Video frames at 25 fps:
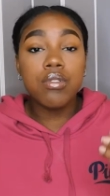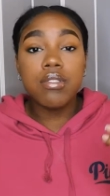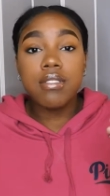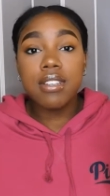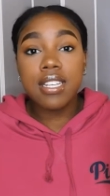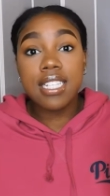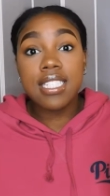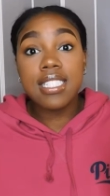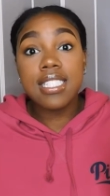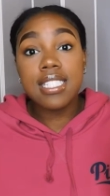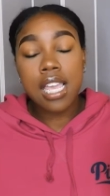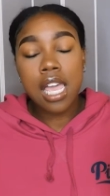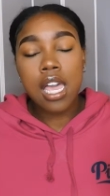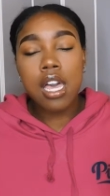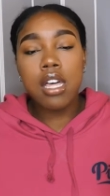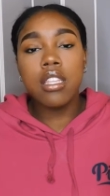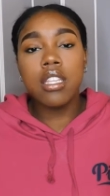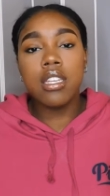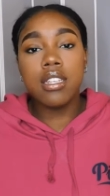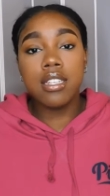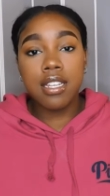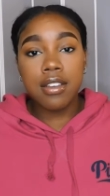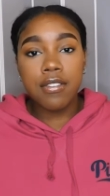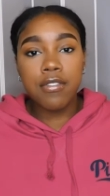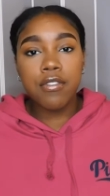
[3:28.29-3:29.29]
can tell the
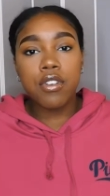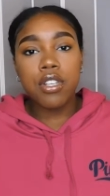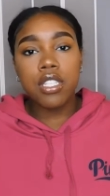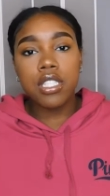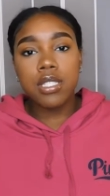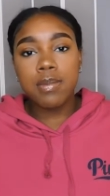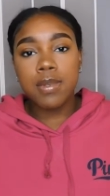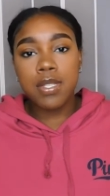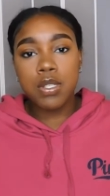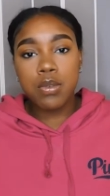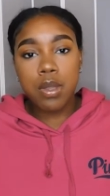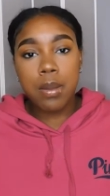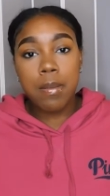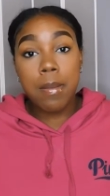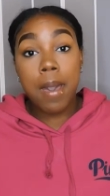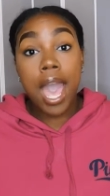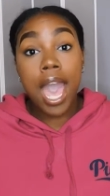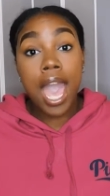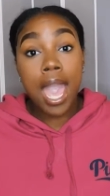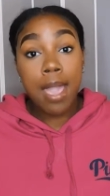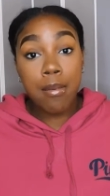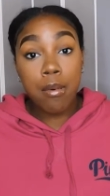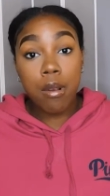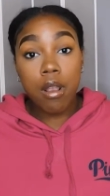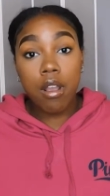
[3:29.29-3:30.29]
difference between my
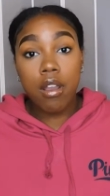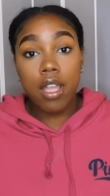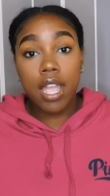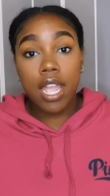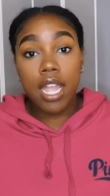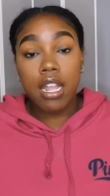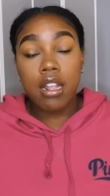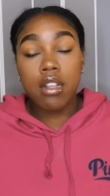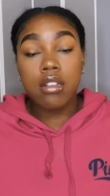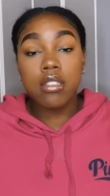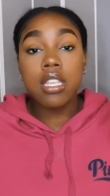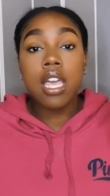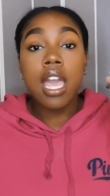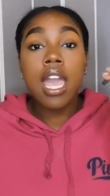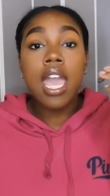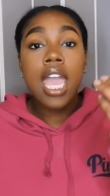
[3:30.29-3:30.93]
eyebrow hairs